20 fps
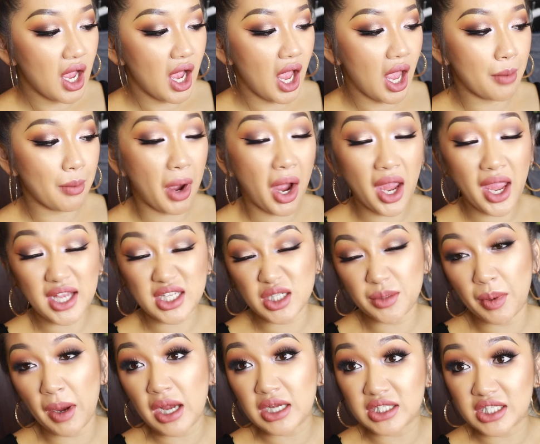Um, I
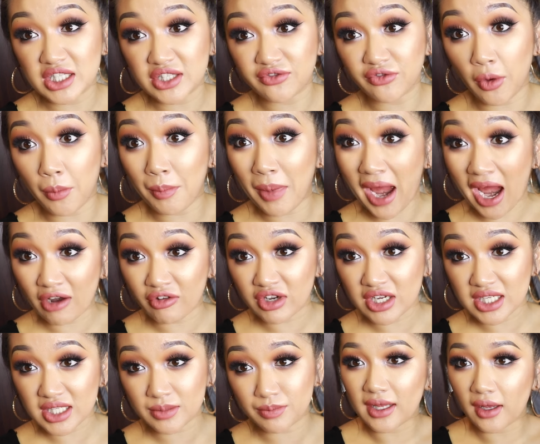actually purchased this from
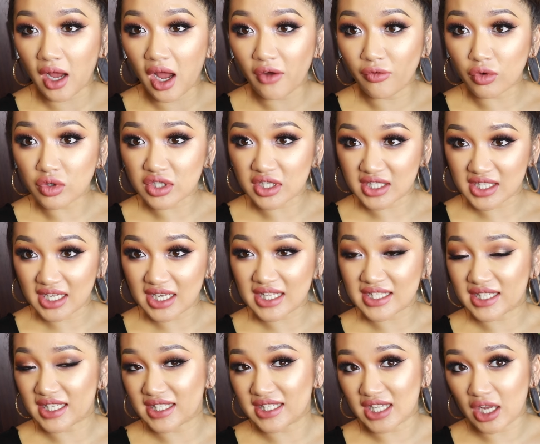Paris. I've also seen
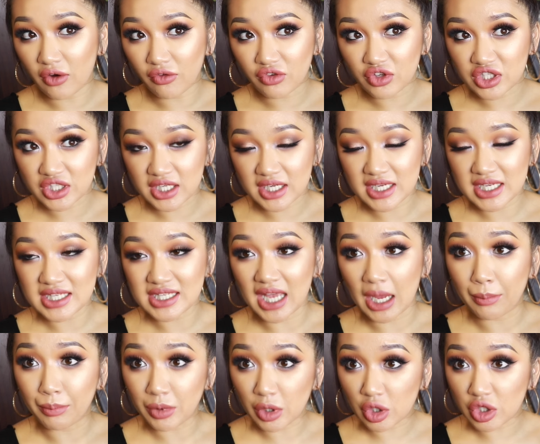this in Selfridges
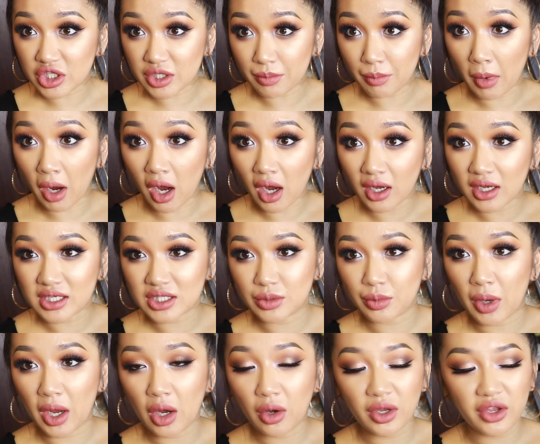and Beauty Mart as
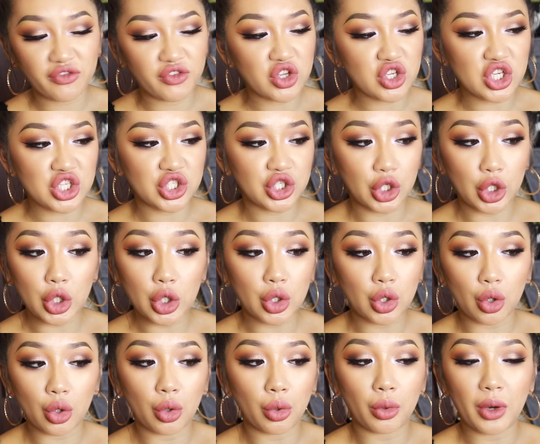well. If you just
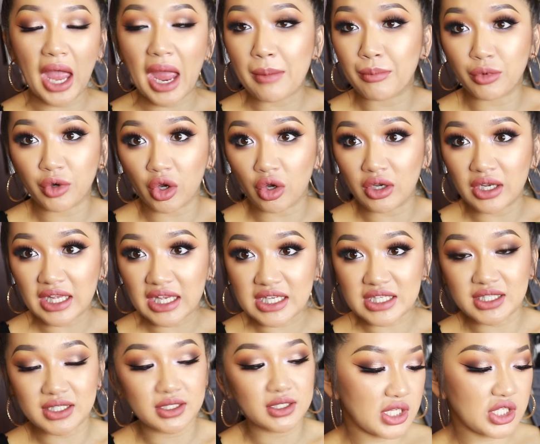Google
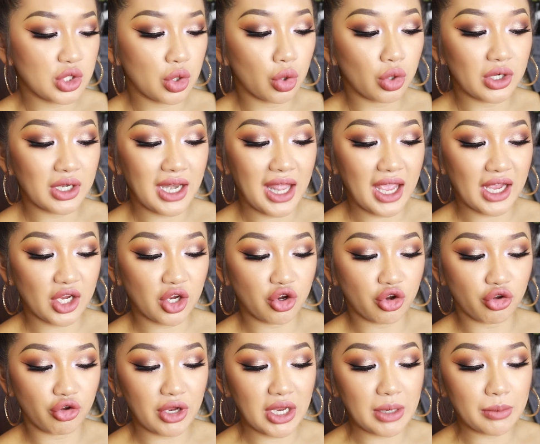Embryolisse, it's called Lait
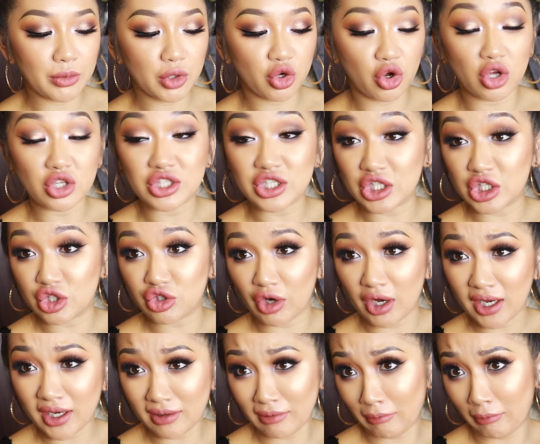Cream
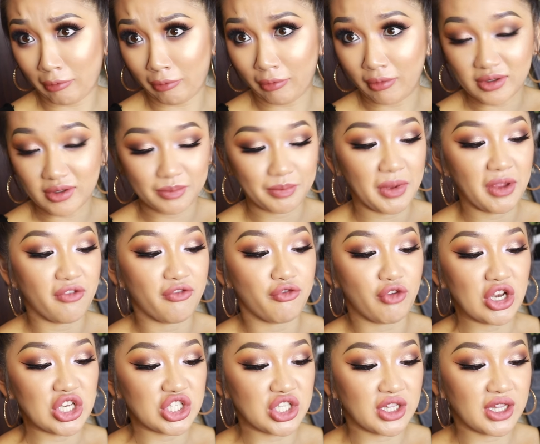Concentrate. Bit of
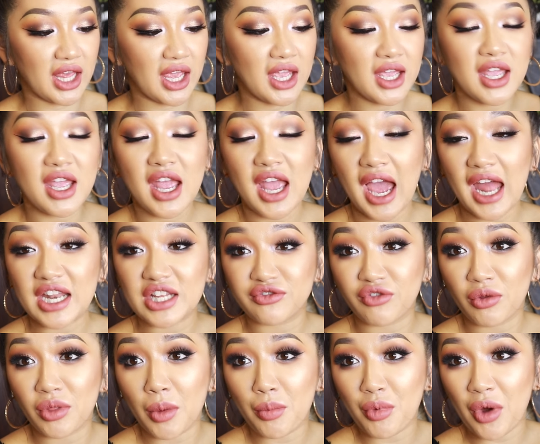French in there, and it's
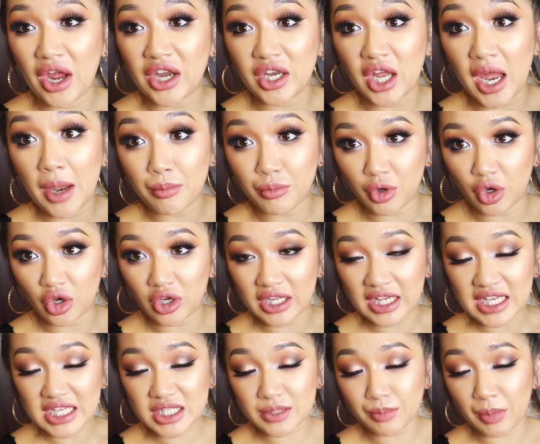from the brand
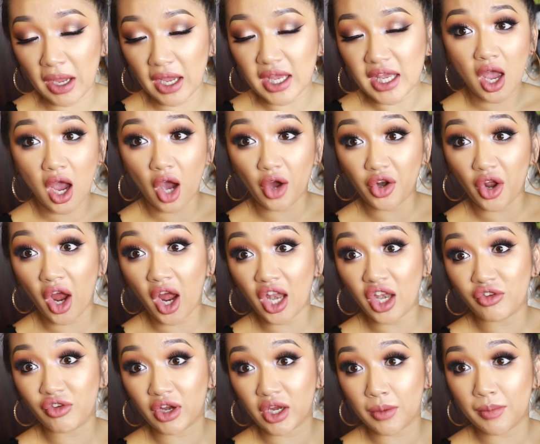Embryolisse, but I would
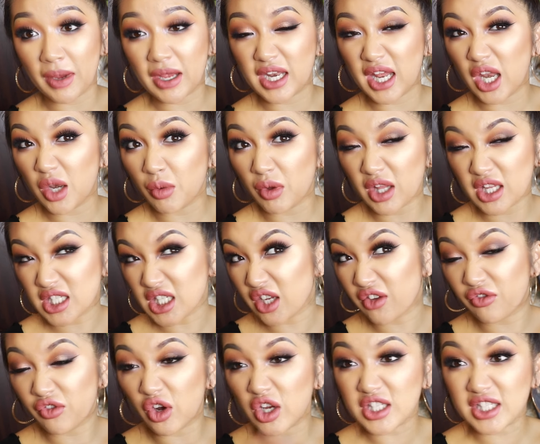highly recommend anyone that's
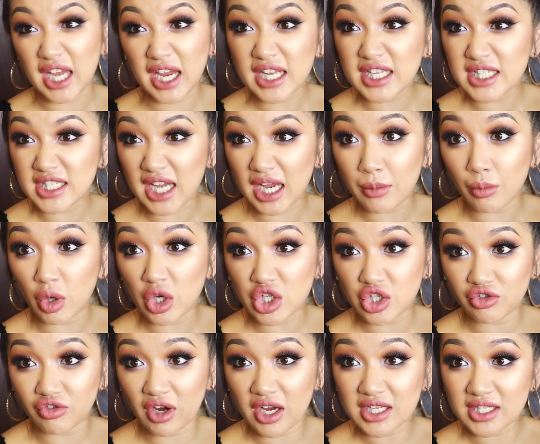looking for a day-to-day
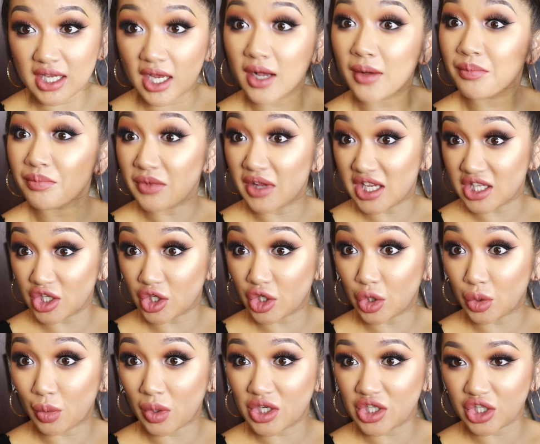moisturizer is a
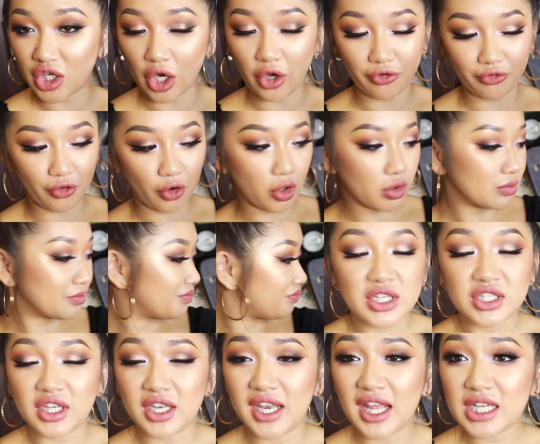good one to go for.
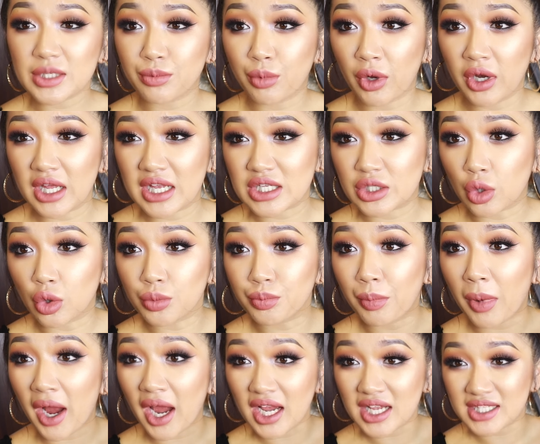So the next product is called
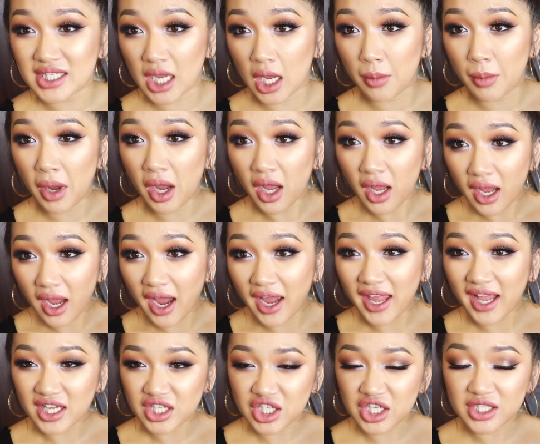Bioderma. I
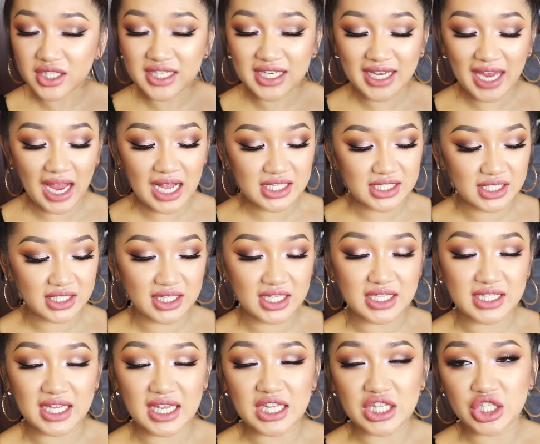actually decanted
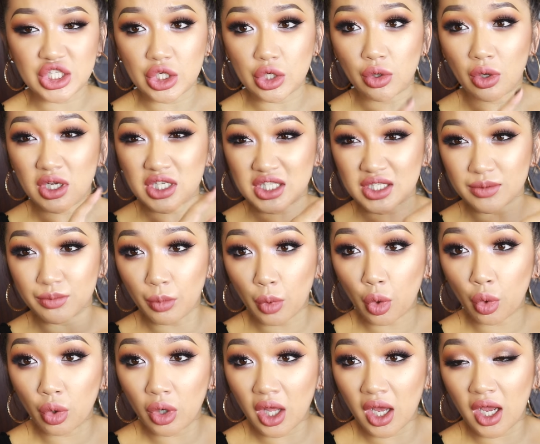this into a
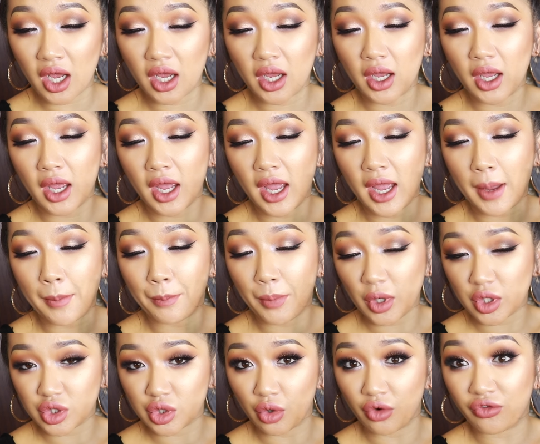smaller uh,
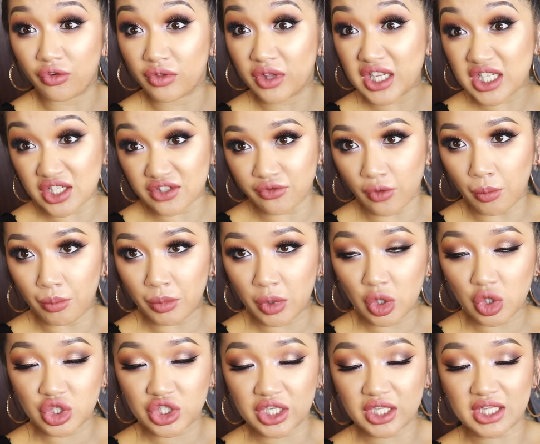bottle. For, this is from
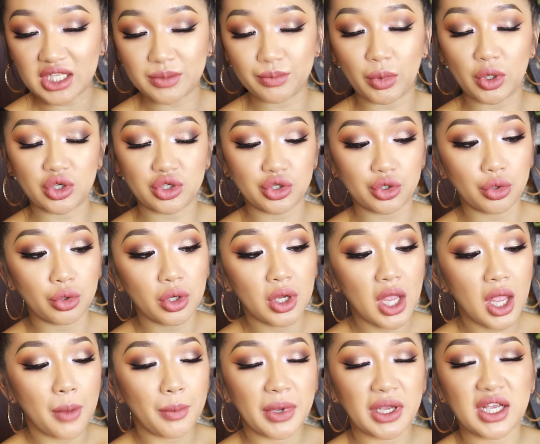Muji, this bottle,
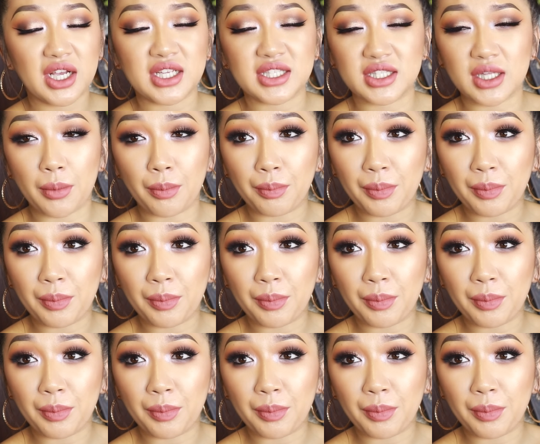because the